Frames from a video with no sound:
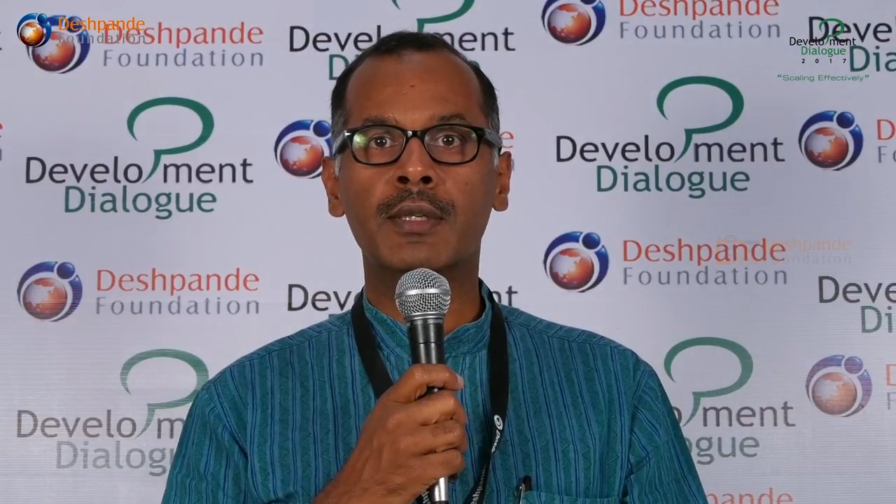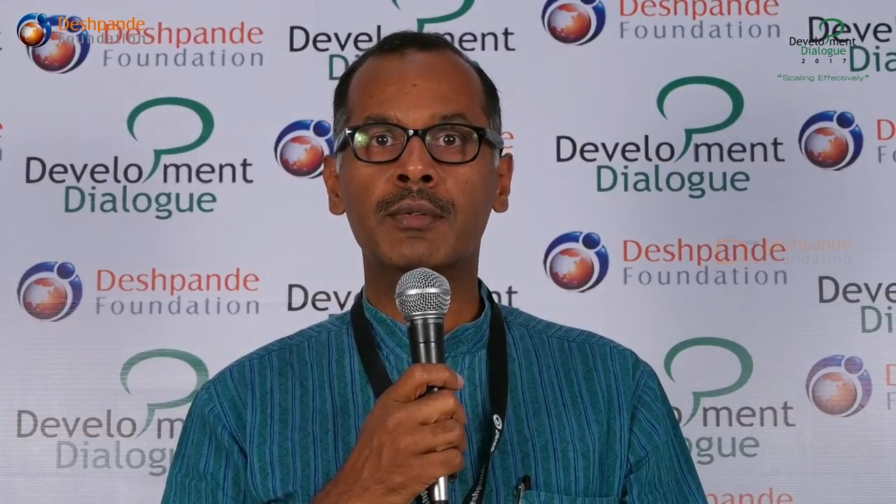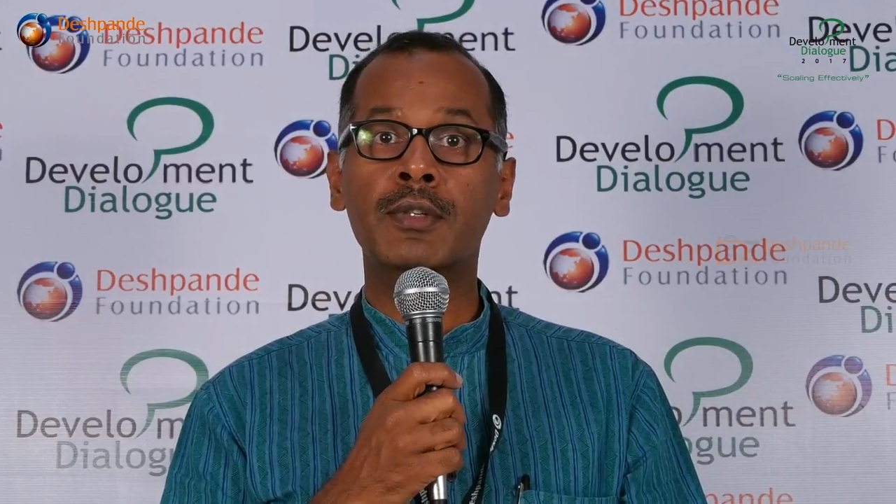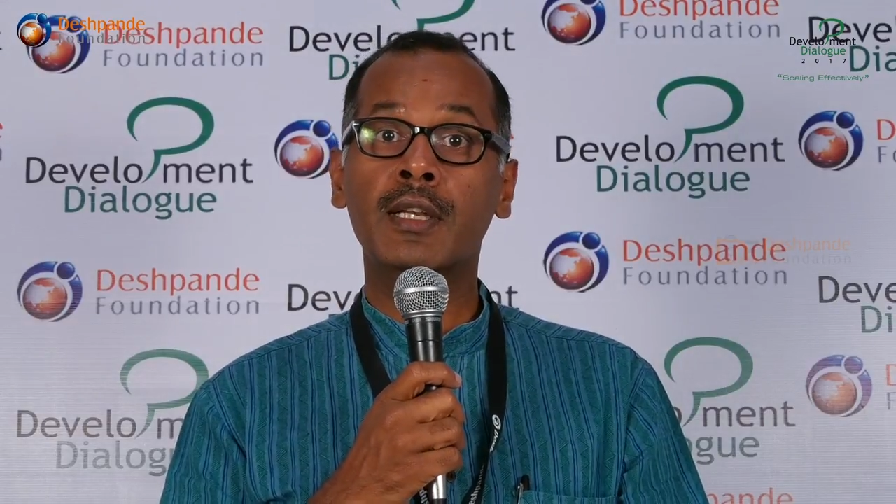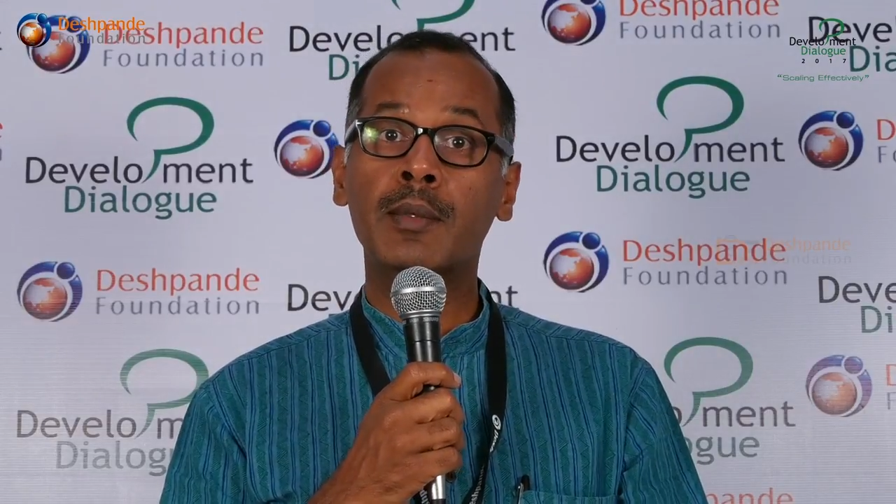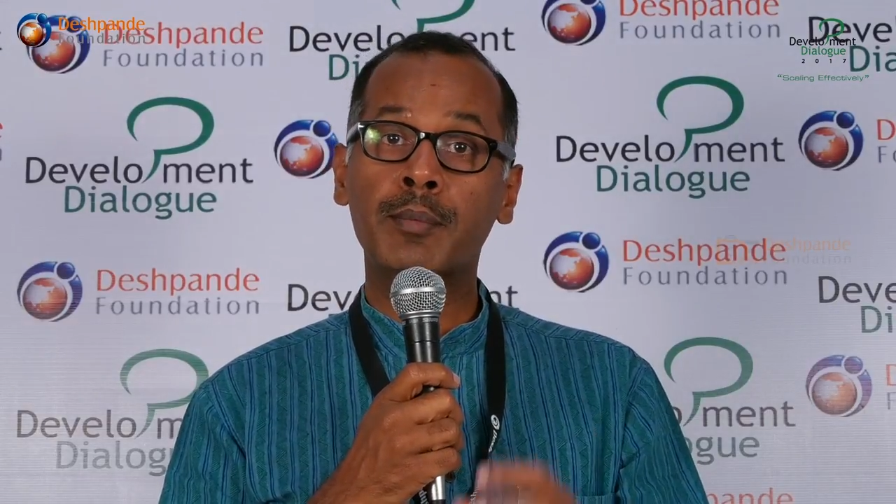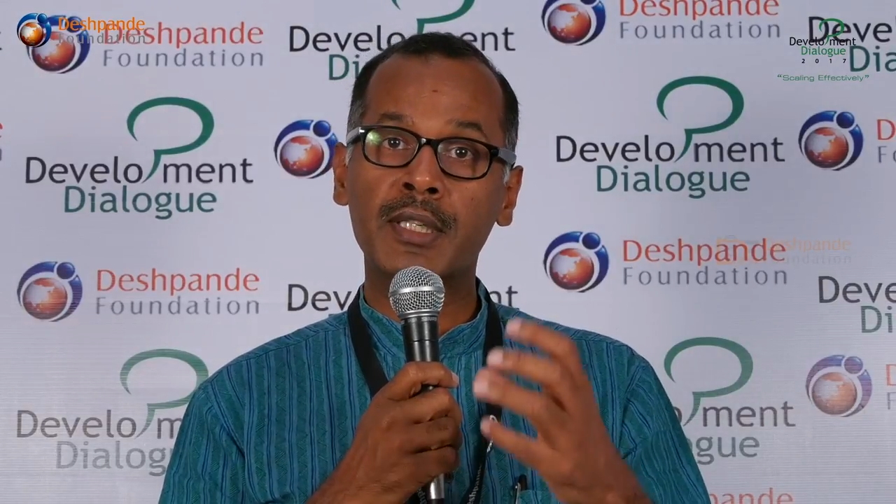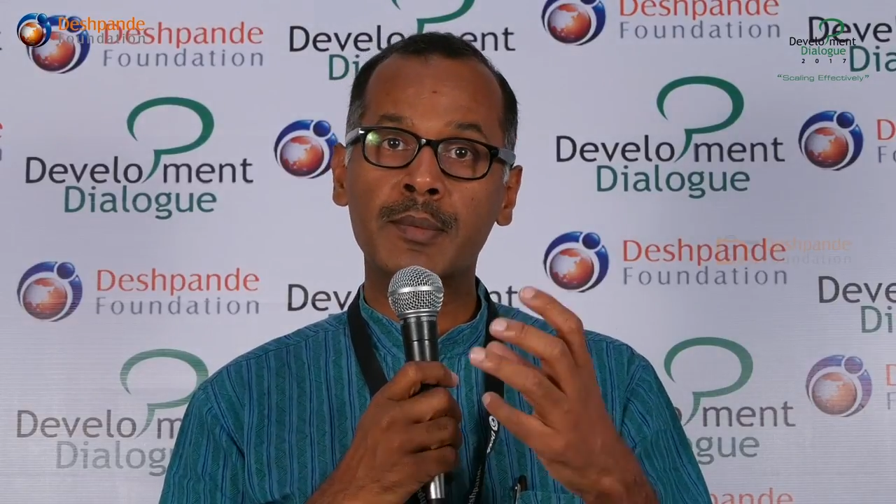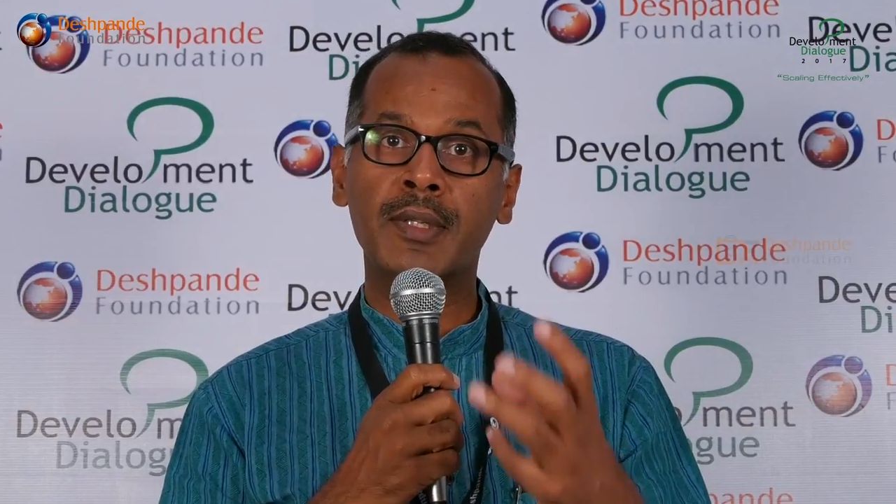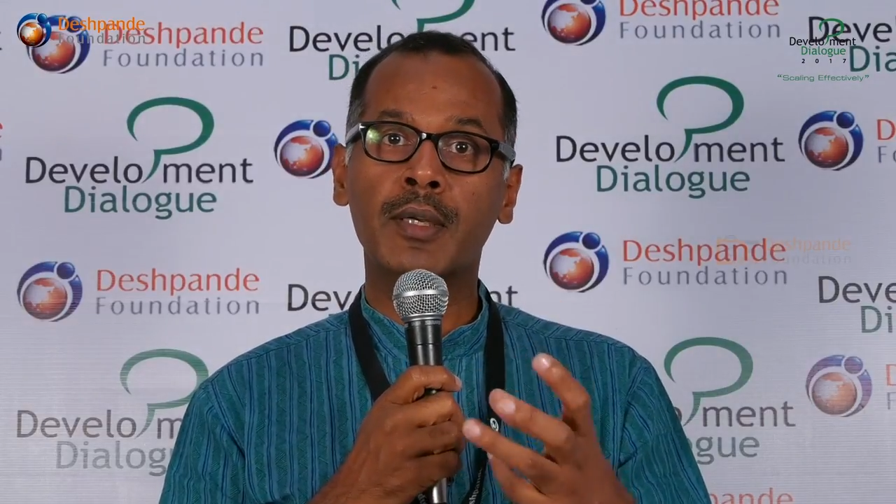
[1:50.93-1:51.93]
I was really
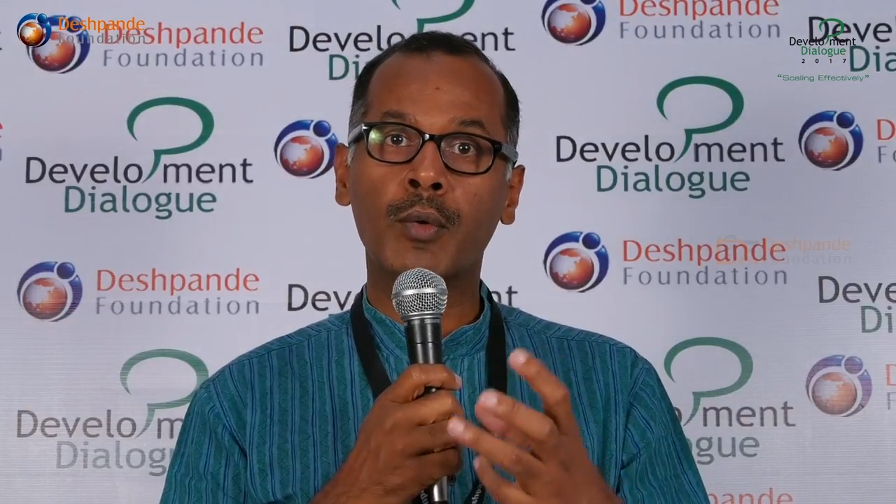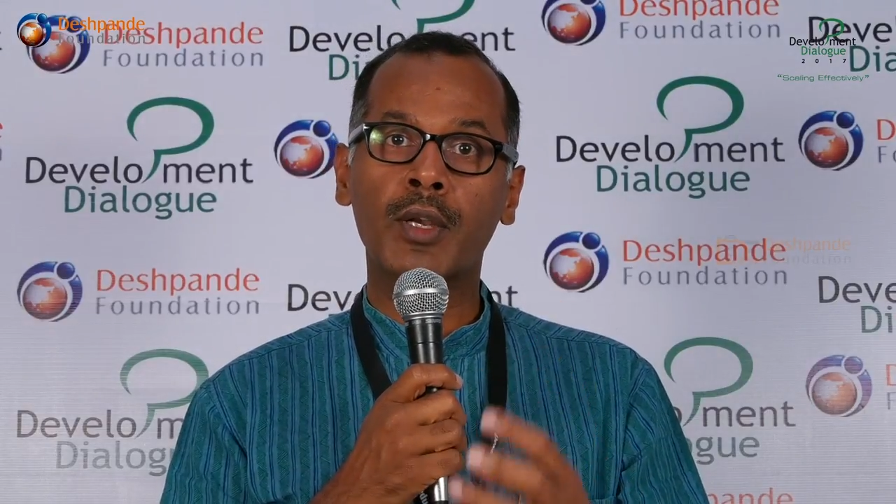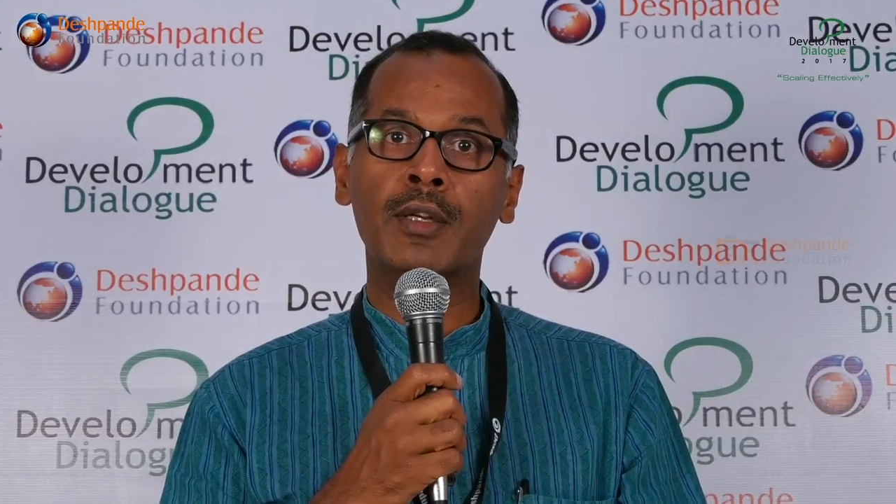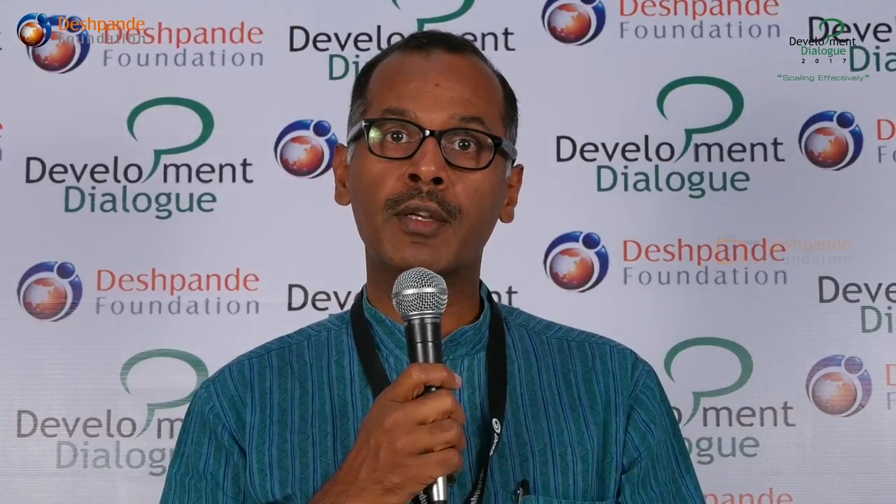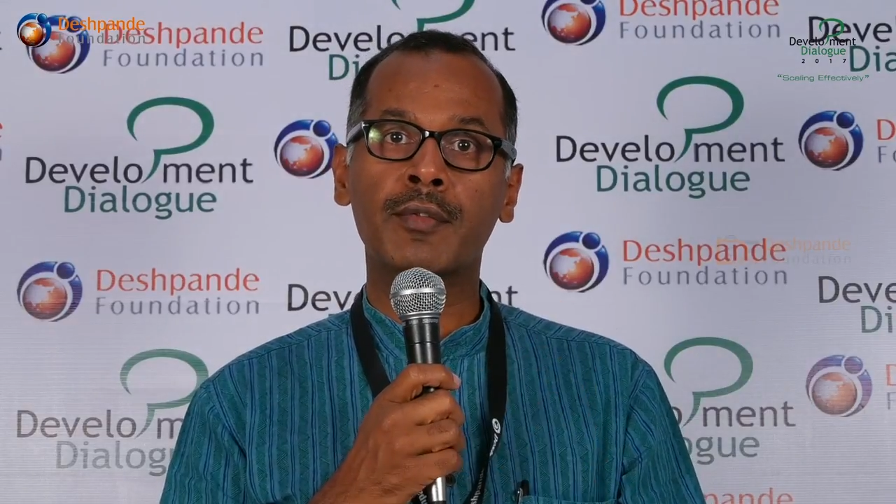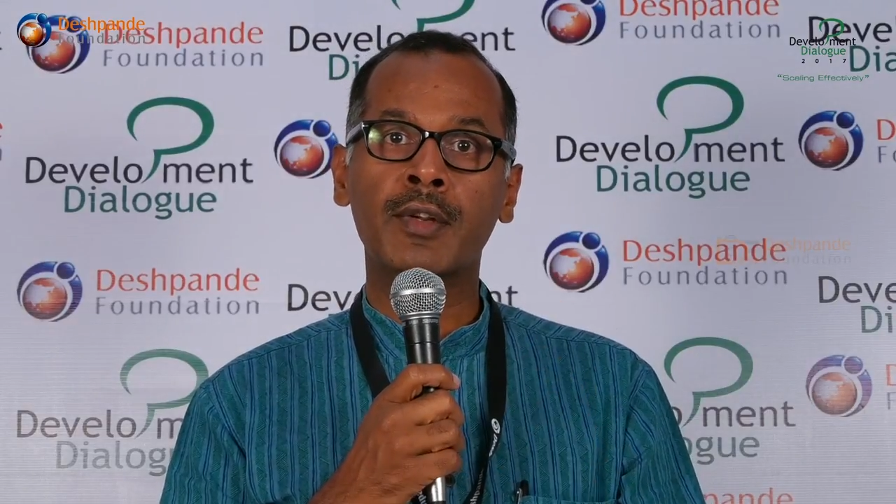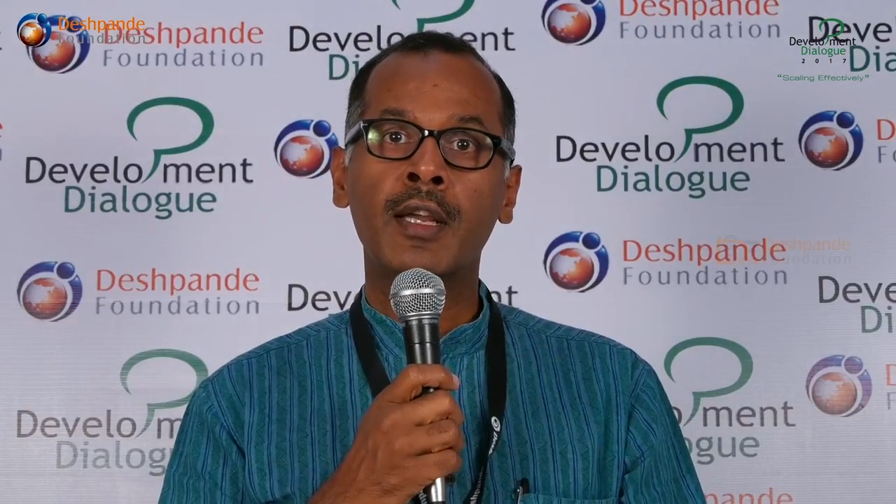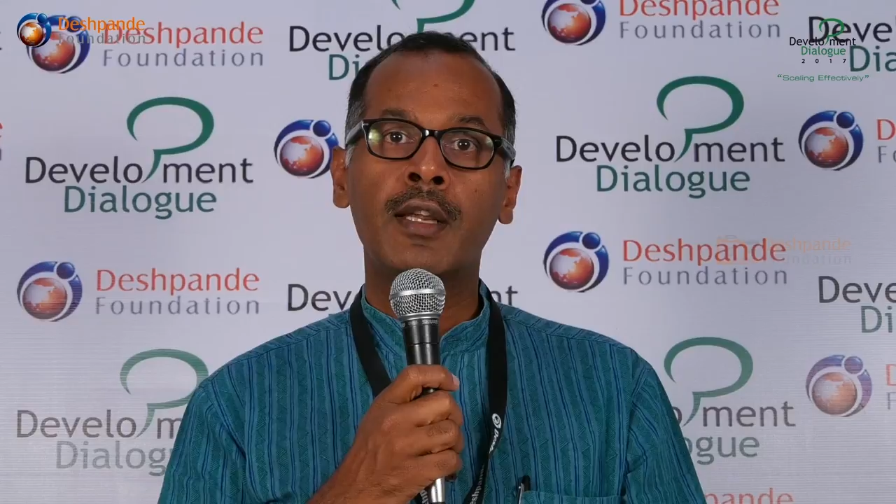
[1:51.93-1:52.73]
impressed with the quality of